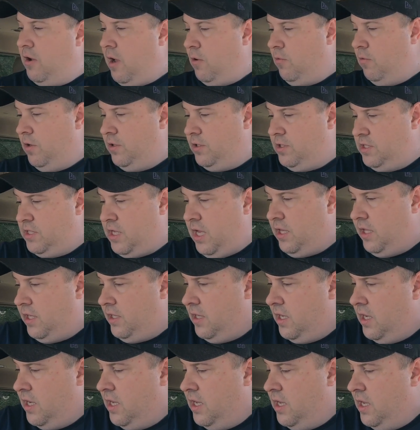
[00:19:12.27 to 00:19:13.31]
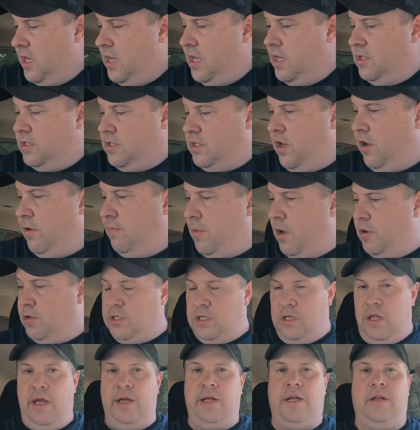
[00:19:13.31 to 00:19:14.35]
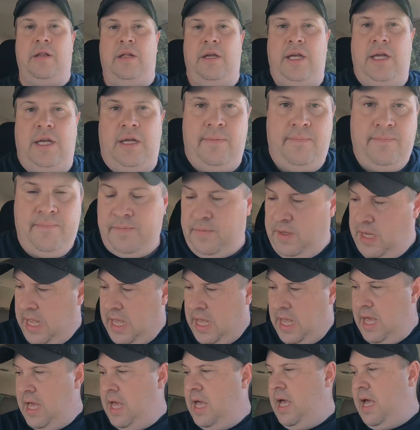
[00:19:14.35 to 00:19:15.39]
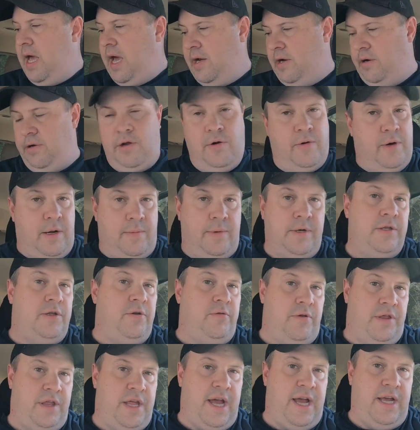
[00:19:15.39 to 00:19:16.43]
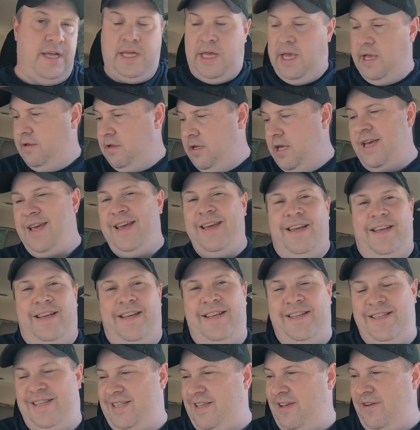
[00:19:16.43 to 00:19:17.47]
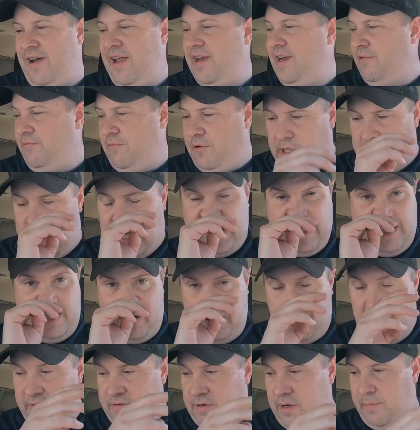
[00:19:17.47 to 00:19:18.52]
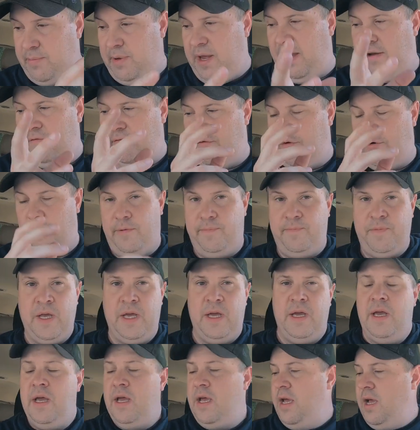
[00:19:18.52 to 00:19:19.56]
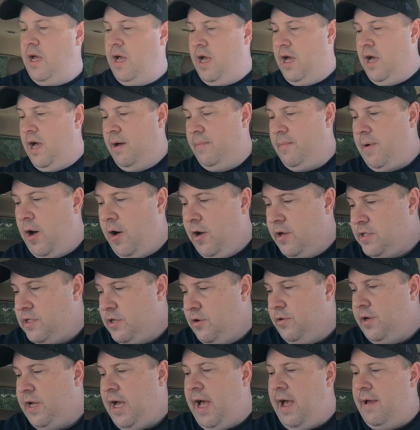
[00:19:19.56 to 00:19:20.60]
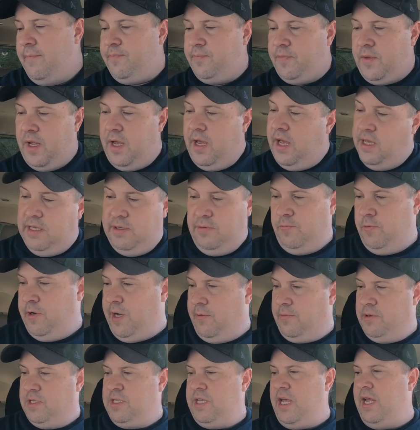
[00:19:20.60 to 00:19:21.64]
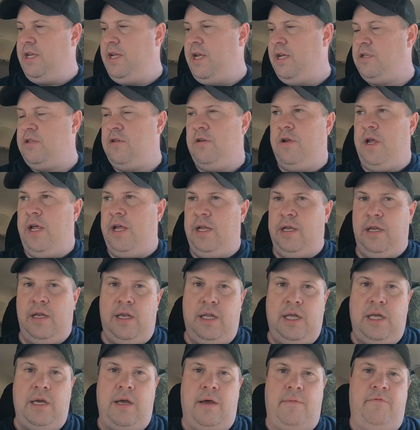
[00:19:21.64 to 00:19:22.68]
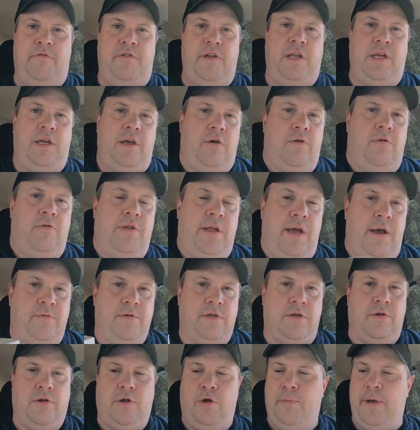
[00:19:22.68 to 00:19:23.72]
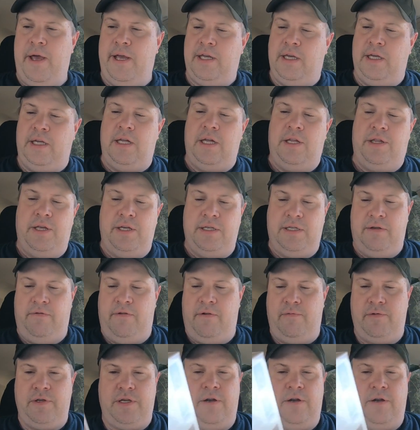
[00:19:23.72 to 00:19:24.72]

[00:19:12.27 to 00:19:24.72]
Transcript: I will sell it. So most likely, I don't know what I'm going to do with that yet. So I didn't realize it until after I paid for it. Also got, when I was saying yesterday in the video that I was going to go back and get this if it was